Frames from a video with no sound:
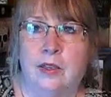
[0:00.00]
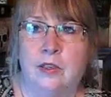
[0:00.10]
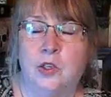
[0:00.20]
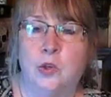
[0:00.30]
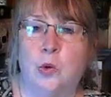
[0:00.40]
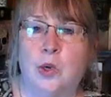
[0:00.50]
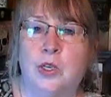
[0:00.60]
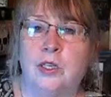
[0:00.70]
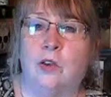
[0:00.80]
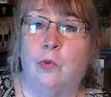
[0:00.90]

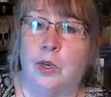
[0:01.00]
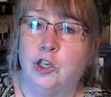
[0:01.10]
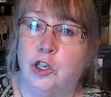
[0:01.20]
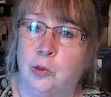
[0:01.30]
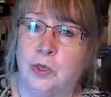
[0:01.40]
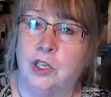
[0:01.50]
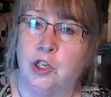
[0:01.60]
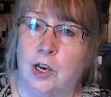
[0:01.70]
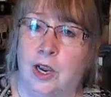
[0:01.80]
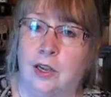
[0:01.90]
stories of when she was a
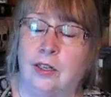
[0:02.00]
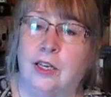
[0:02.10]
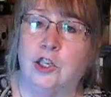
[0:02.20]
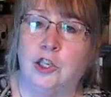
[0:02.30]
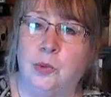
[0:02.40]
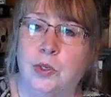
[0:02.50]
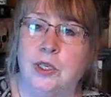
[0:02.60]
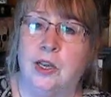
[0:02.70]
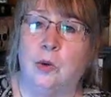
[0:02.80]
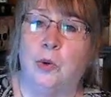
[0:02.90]
child and she was
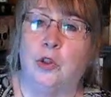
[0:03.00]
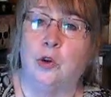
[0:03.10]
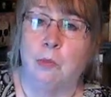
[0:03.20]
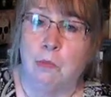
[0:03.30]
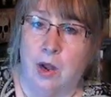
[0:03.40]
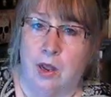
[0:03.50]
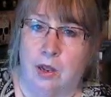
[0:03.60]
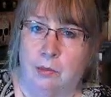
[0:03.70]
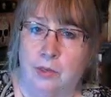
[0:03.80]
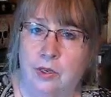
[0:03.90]
there with her
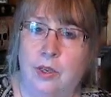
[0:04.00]
mom